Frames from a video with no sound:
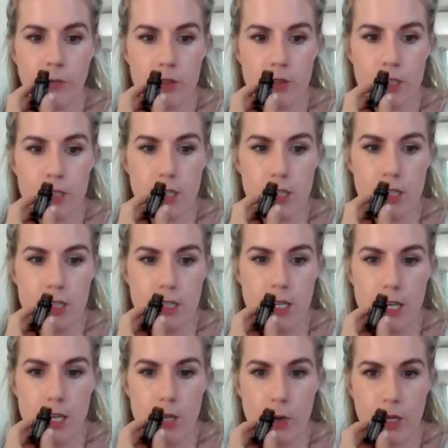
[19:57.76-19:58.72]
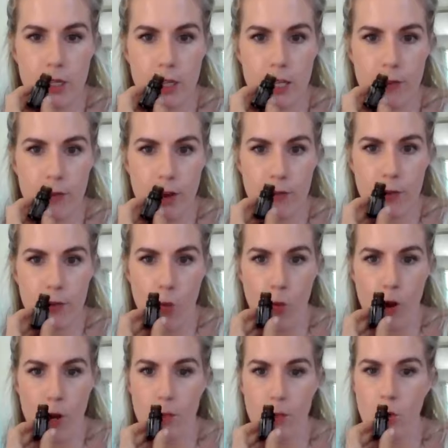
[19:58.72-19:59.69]
just going to see quickly if I've got
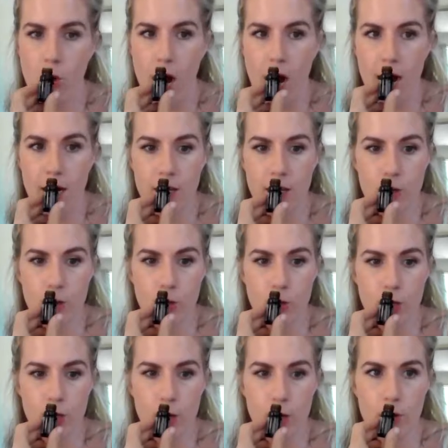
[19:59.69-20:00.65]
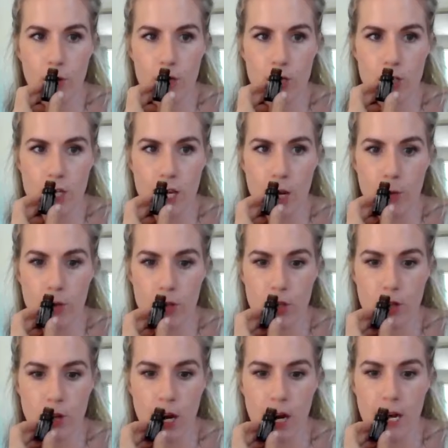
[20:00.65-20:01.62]
one more article that I want to share with
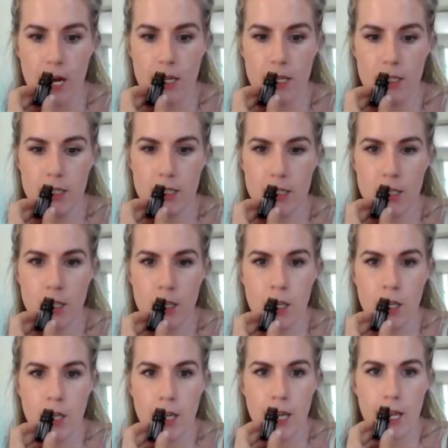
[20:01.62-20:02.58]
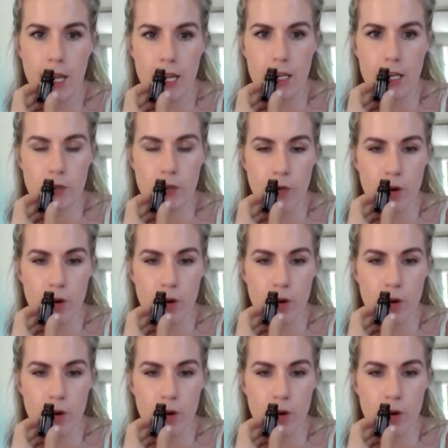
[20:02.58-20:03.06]
you guys and